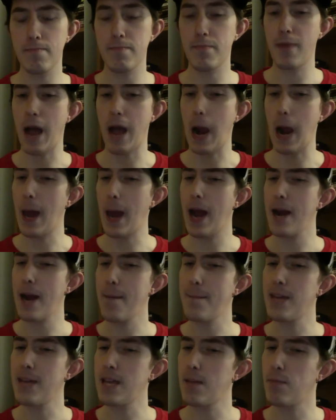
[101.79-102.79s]
a lot of
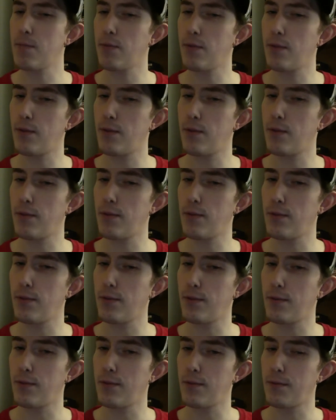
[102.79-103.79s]
people
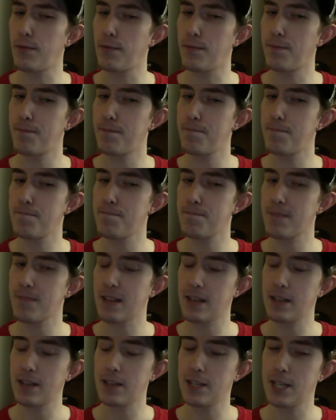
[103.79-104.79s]

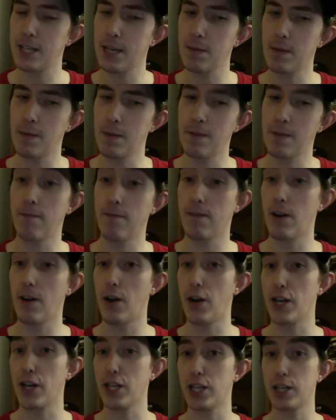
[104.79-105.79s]
seem to be very
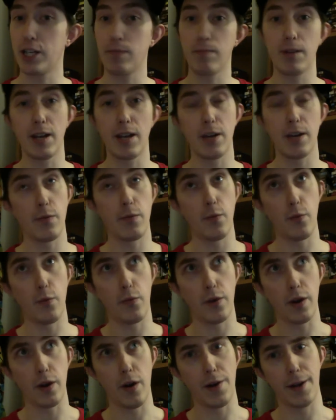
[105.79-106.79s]
split
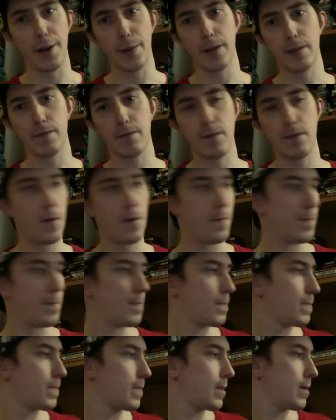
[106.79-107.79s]
regarding this film.
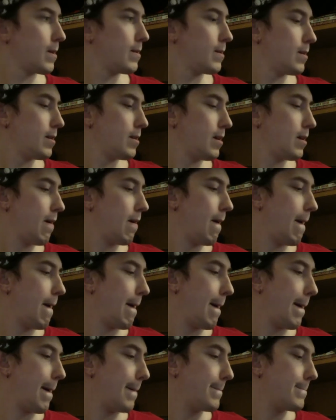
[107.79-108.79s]
Um,